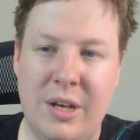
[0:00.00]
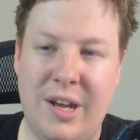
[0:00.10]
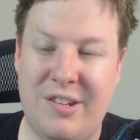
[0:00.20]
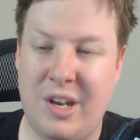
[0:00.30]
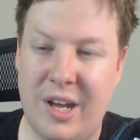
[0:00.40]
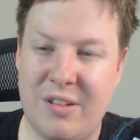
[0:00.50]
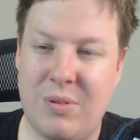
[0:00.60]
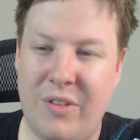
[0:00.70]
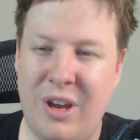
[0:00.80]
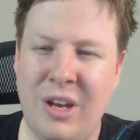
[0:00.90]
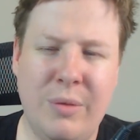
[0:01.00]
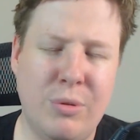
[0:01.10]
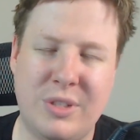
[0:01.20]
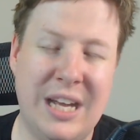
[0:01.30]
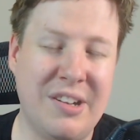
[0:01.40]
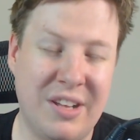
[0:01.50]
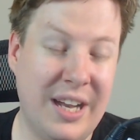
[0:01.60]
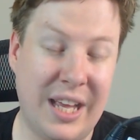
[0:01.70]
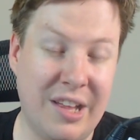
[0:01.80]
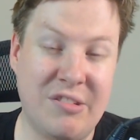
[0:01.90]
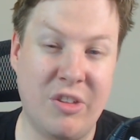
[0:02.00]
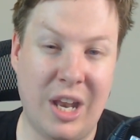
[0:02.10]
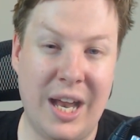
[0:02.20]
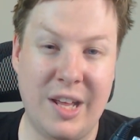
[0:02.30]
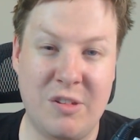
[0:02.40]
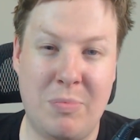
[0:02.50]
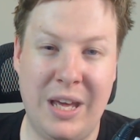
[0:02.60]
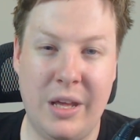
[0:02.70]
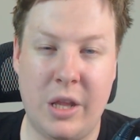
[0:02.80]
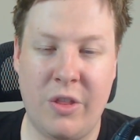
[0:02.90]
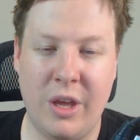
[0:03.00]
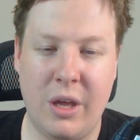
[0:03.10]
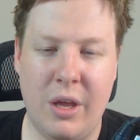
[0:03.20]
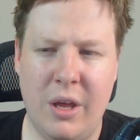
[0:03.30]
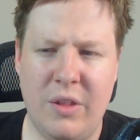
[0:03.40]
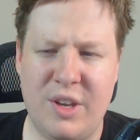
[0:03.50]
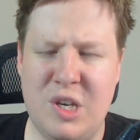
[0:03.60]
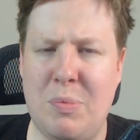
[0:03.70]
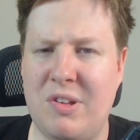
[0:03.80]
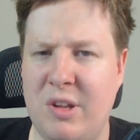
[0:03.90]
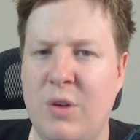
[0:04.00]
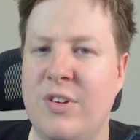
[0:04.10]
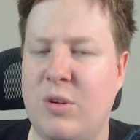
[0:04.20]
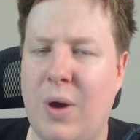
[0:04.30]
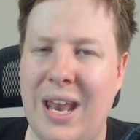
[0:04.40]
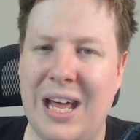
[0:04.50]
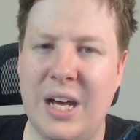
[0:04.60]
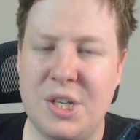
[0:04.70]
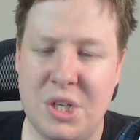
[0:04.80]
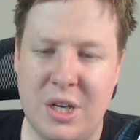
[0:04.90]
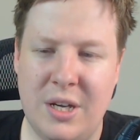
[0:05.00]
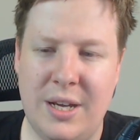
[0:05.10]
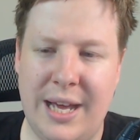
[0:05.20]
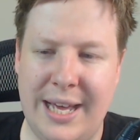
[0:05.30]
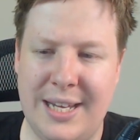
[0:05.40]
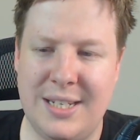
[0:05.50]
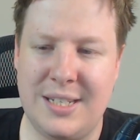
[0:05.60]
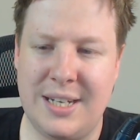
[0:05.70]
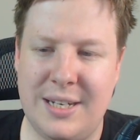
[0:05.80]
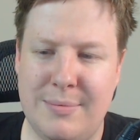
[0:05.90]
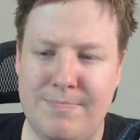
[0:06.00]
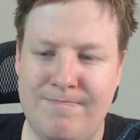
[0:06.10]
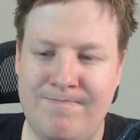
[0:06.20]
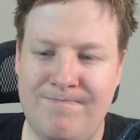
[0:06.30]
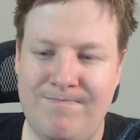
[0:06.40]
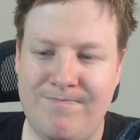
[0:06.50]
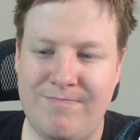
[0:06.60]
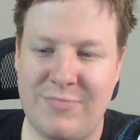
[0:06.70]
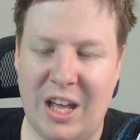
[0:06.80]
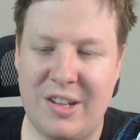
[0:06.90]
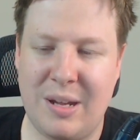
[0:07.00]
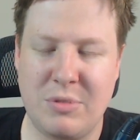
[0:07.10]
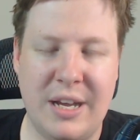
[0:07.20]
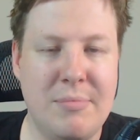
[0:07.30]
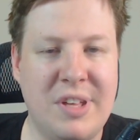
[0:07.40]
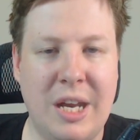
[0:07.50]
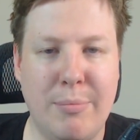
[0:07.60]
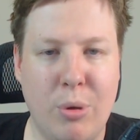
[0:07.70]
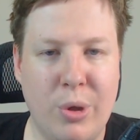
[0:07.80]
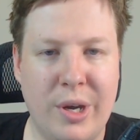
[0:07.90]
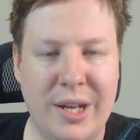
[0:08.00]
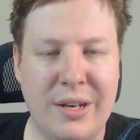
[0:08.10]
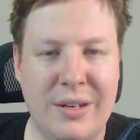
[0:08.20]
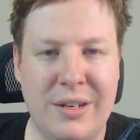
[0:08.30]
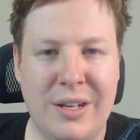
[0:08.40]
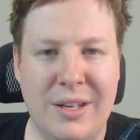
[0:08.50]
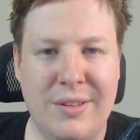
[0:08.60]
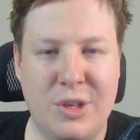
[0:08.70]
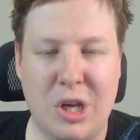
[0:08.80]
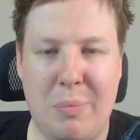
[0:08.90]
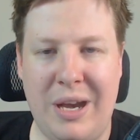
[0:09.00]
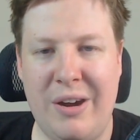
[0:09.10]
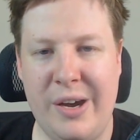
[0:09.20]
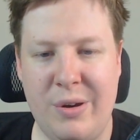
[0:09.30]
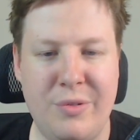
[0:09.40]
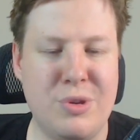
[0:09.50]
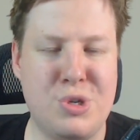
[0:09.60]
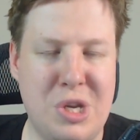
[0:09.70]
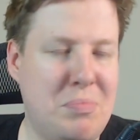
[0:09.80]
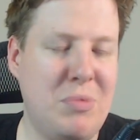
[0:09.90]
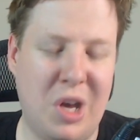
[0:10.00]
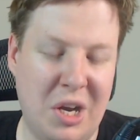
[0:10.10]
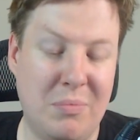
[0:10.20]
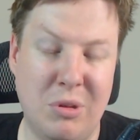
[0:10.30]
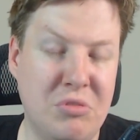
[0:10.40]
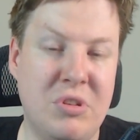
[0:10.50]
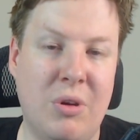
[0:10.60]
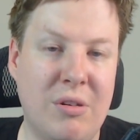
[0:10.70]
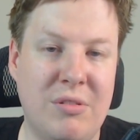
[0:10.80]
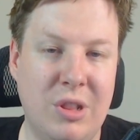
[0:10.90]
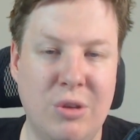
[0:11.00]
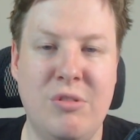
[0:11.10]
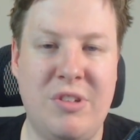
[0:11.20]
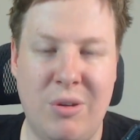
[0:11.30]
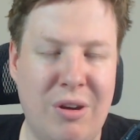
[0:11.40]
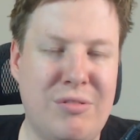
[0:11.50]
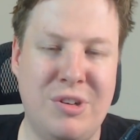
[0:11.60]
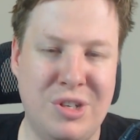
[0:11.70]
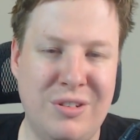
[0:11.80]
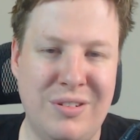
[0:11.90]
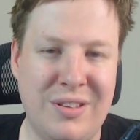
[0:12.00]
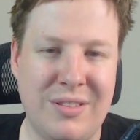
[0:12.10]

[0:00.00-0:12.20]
That's a nice one. The only real downside, I guess, to the Lara Gnaeus B is the ship itself is quite large, and sometimes getting boarded in the top area of the ship, you're going to lose your oxygen